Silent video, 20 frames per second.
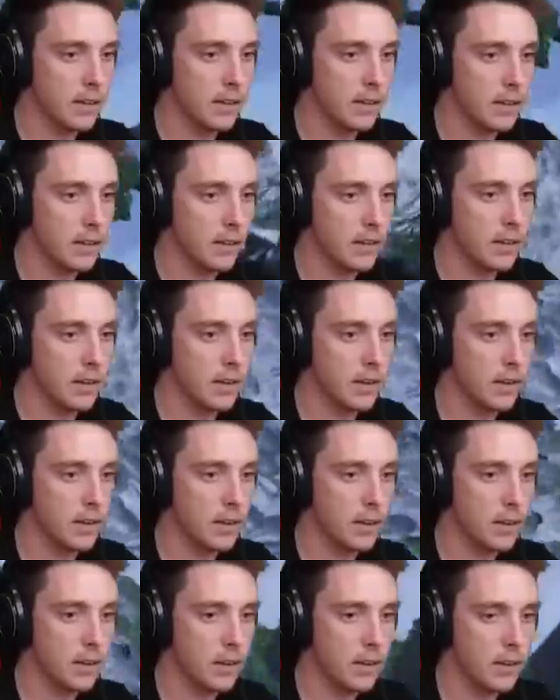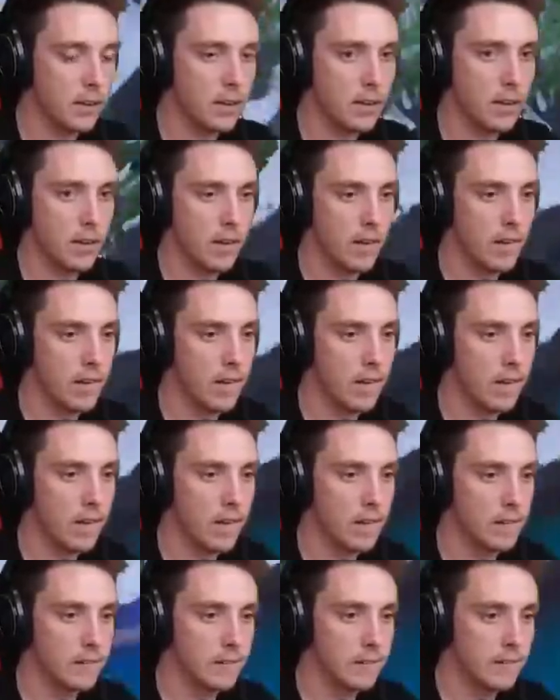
Nobody speaks.